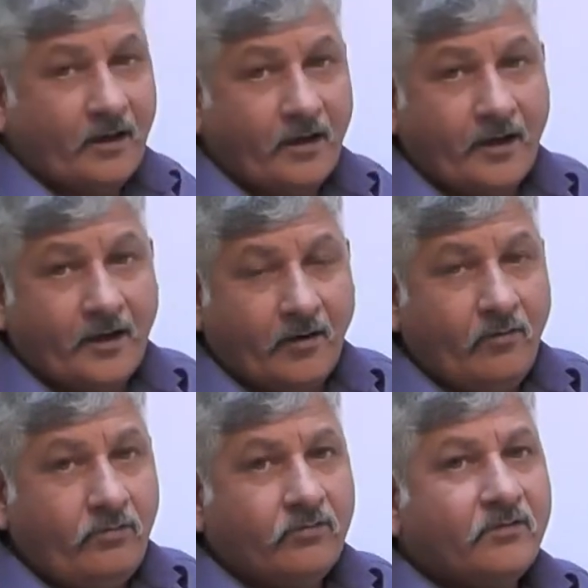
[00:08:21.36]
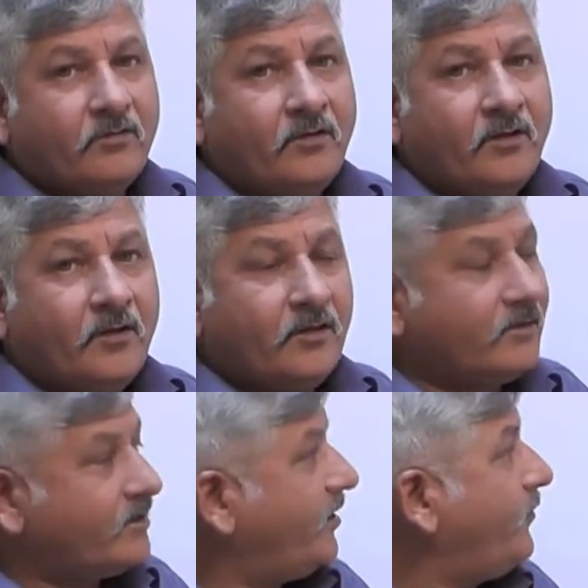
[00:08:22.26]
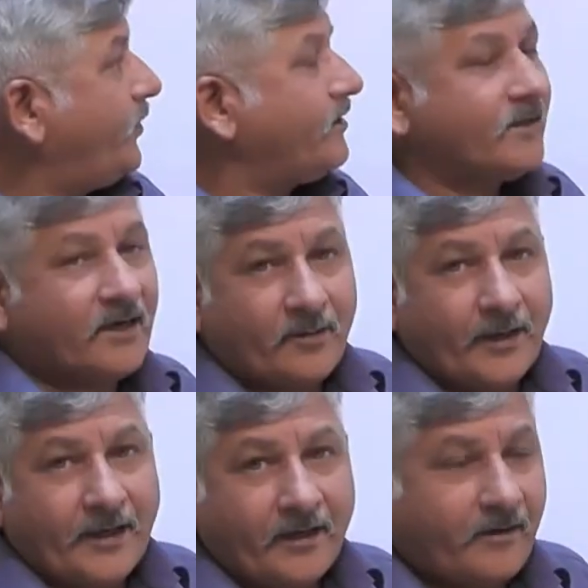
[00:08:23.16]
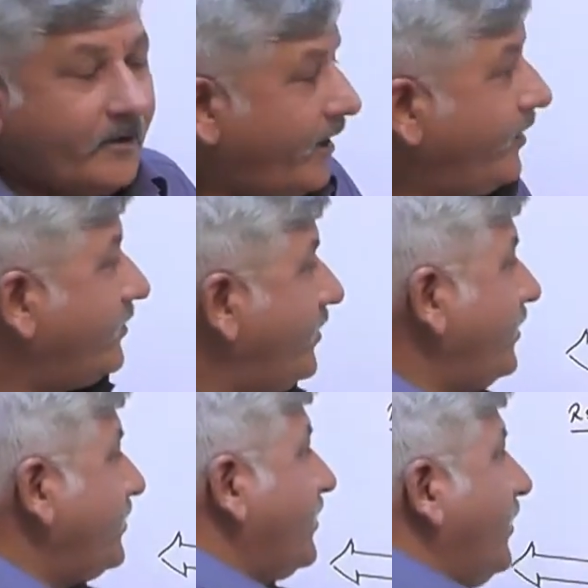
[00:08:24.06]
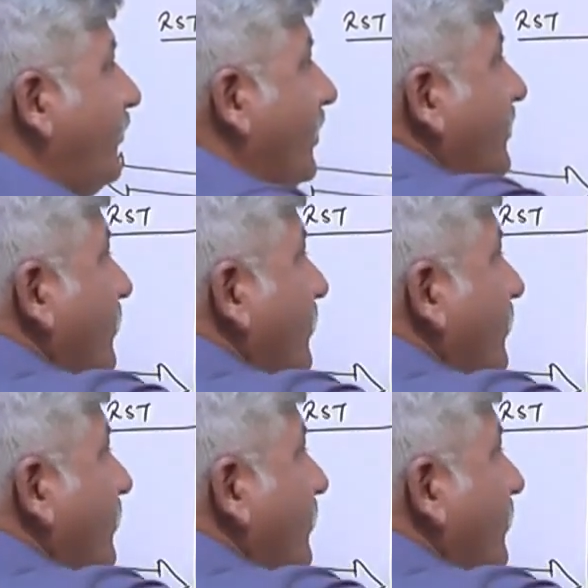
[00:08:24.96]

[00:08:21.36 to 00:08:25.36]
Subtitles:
And now 3 pins are remaining, and these 3 pins